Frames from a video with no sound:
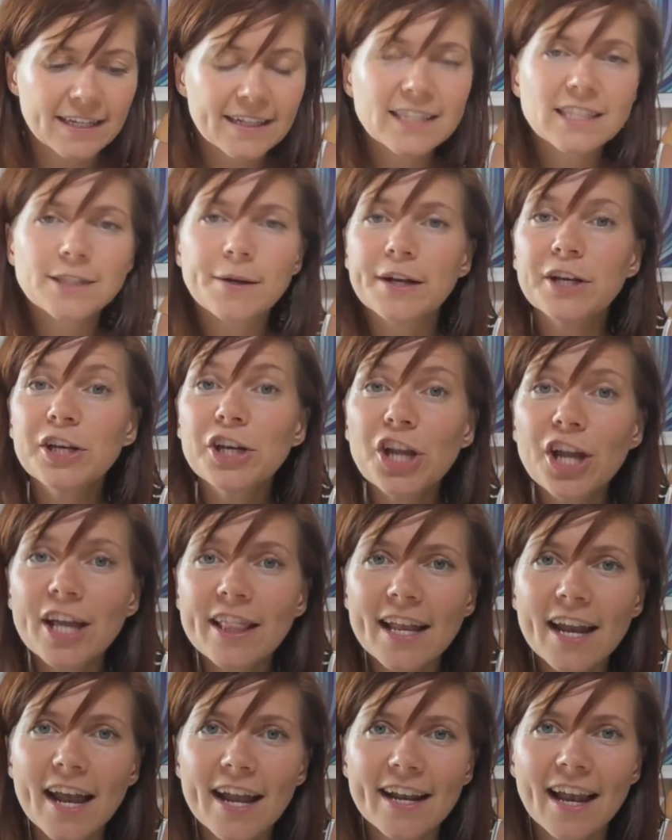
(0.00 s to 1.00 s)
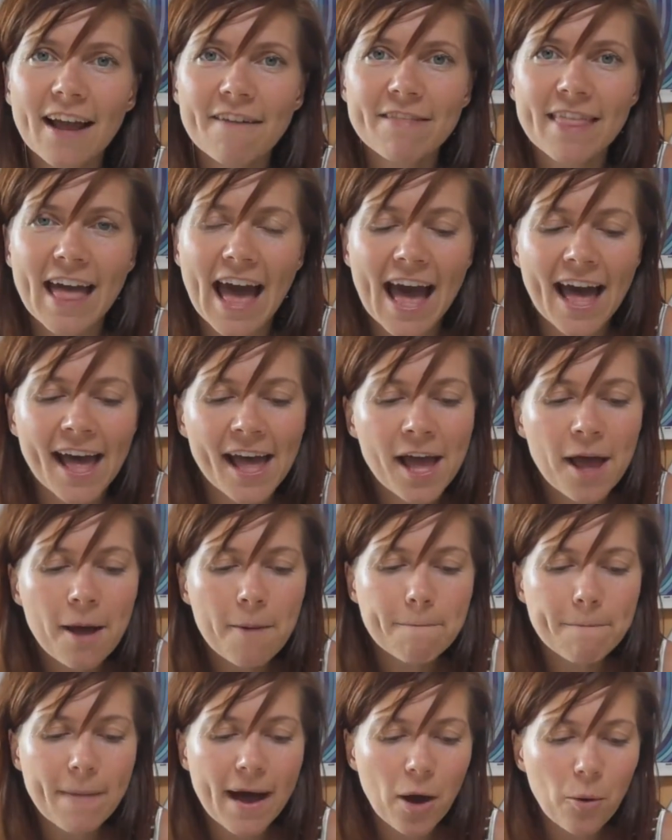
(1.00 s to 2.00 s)
So I knew that I'd love that,
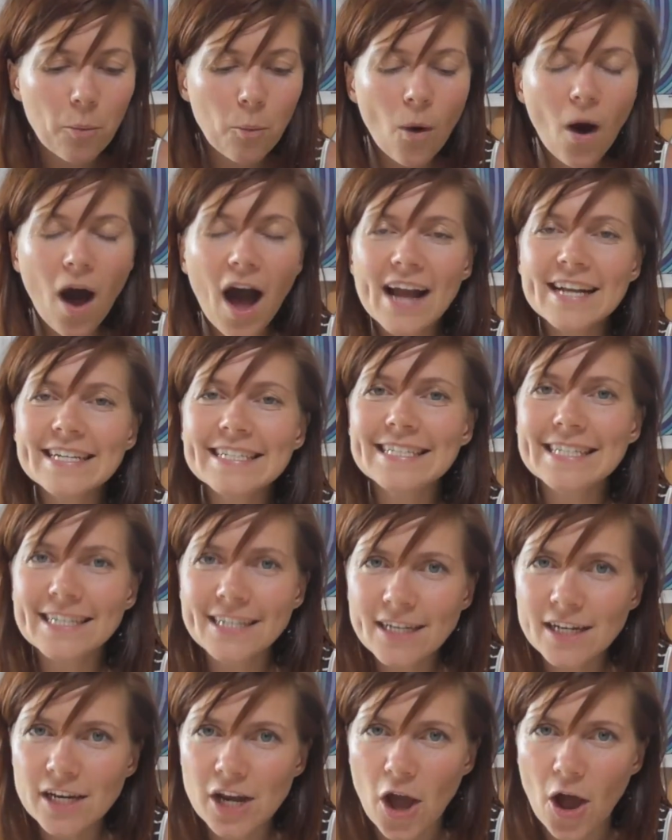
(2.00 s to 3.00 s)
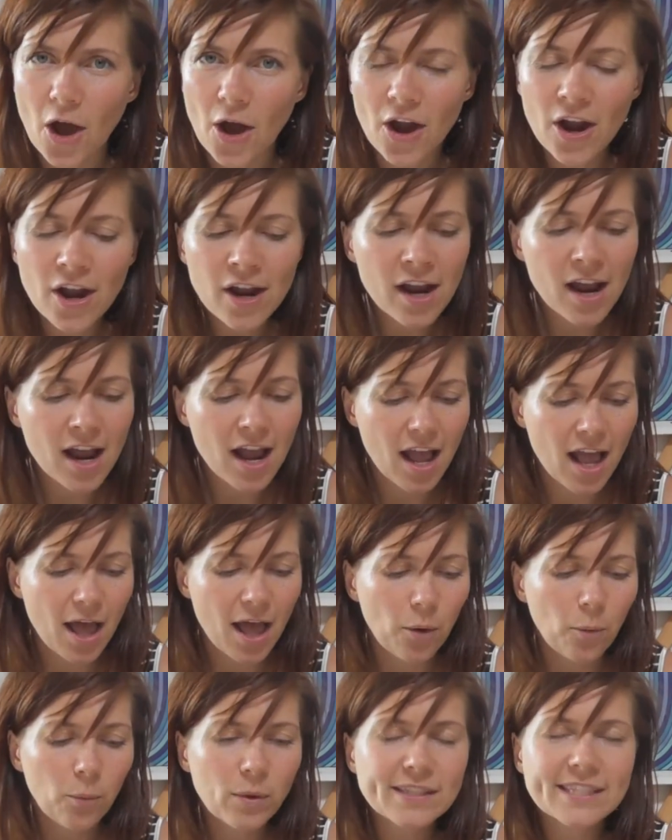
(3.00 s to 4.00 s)
but what I didn't know
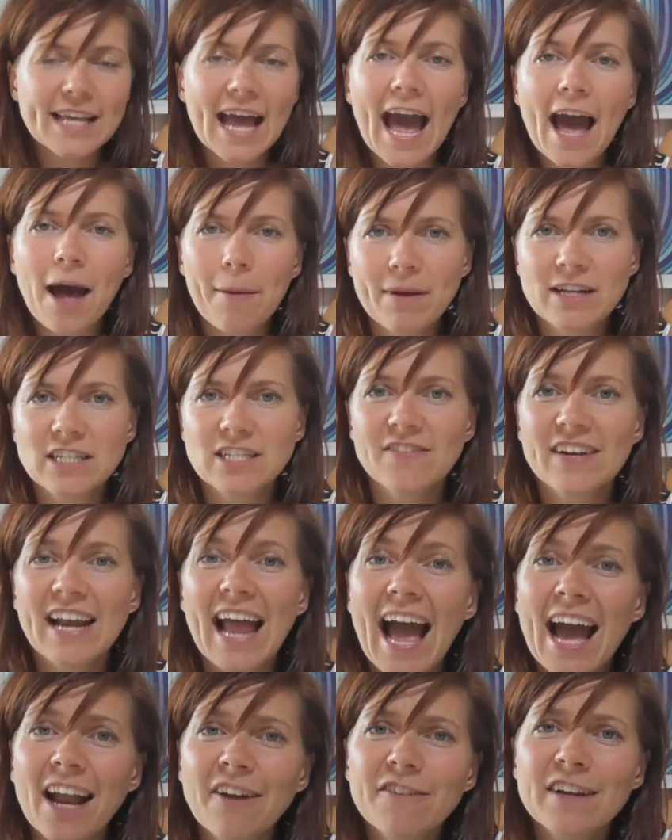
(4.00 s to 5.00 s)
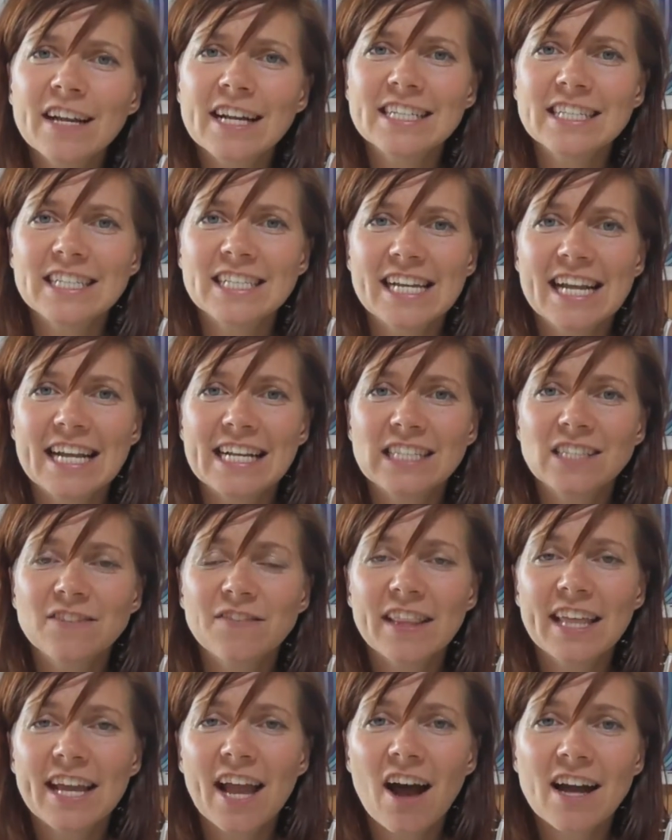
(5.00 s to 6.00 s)
was how much of an advocate she is for
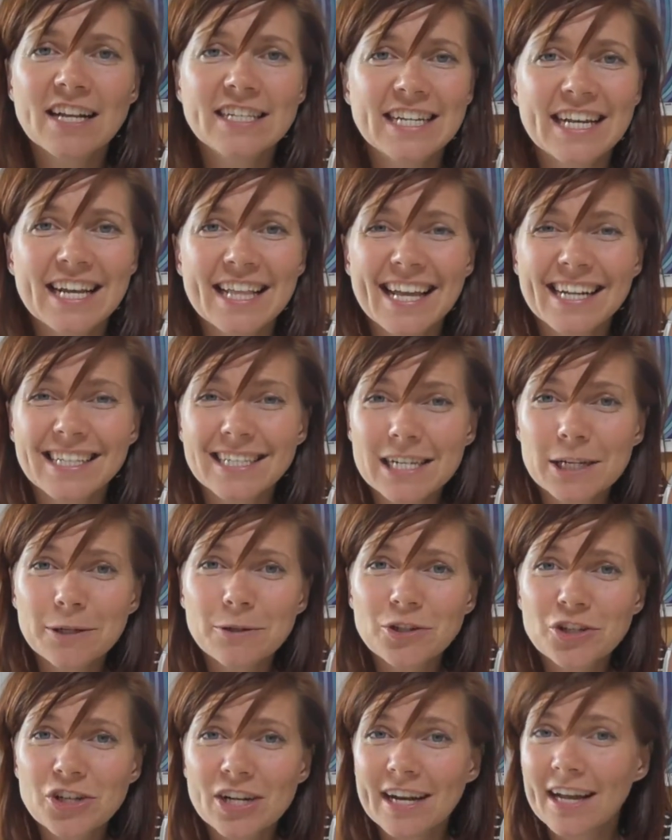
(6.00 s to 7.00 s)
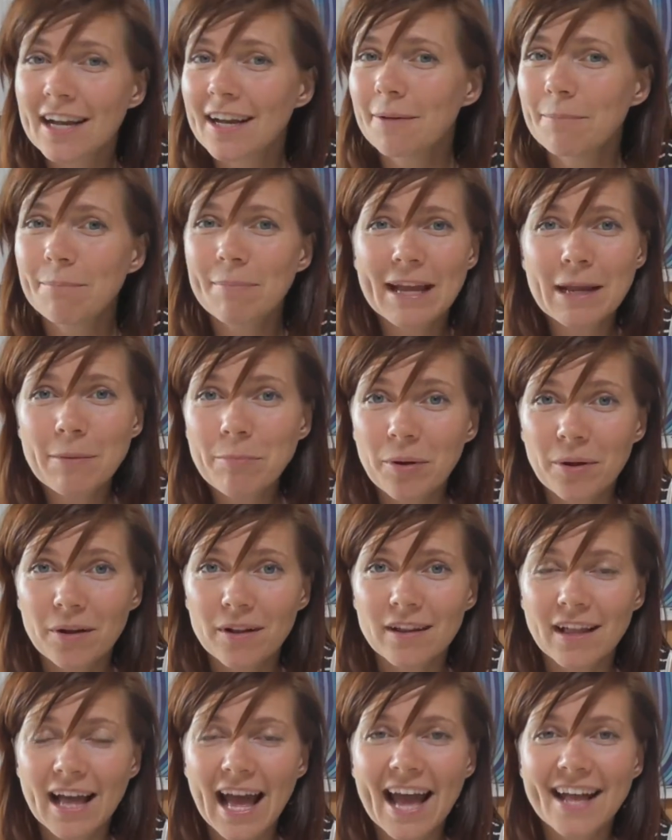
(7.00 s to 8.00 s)
the idea that children are
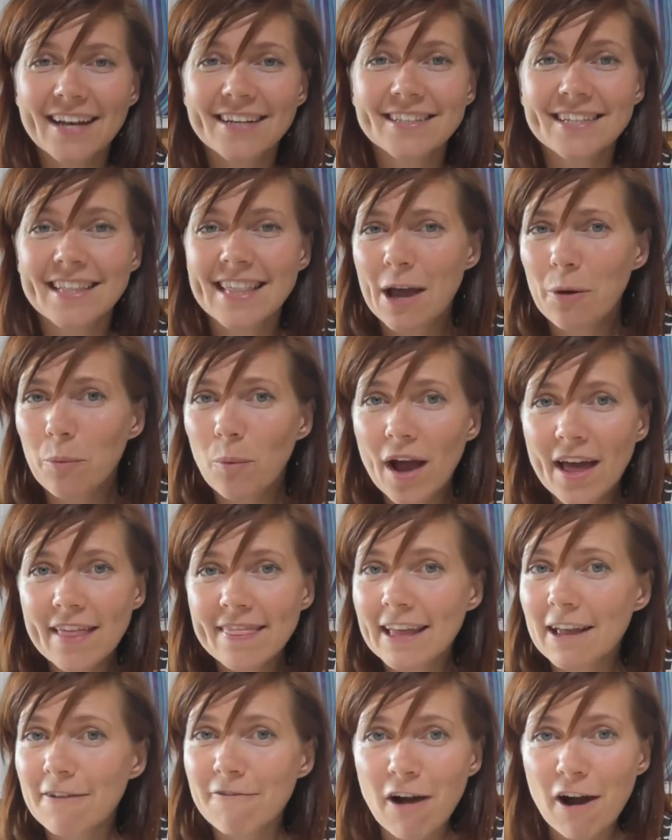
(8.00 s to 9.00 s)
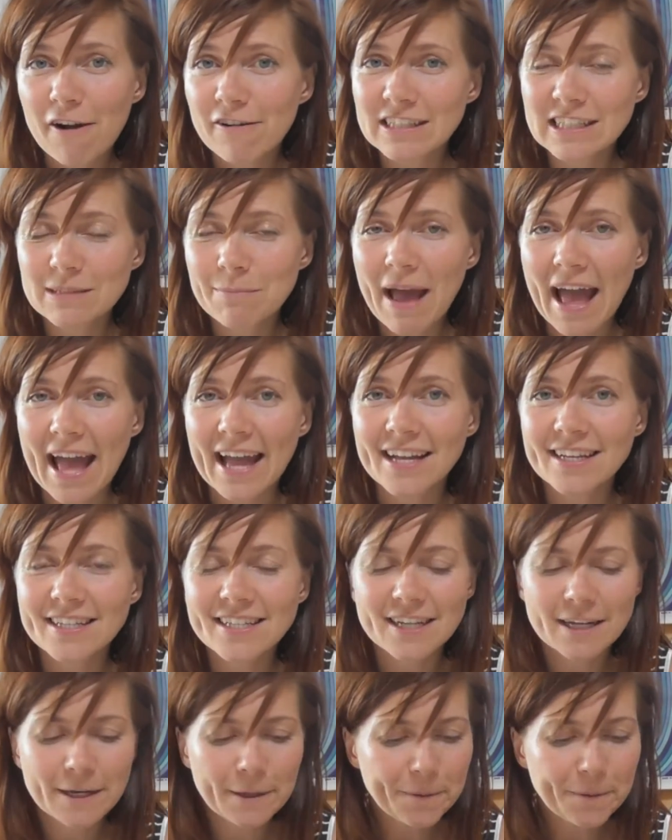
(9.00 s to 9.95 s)
people and they're worthy of our respect.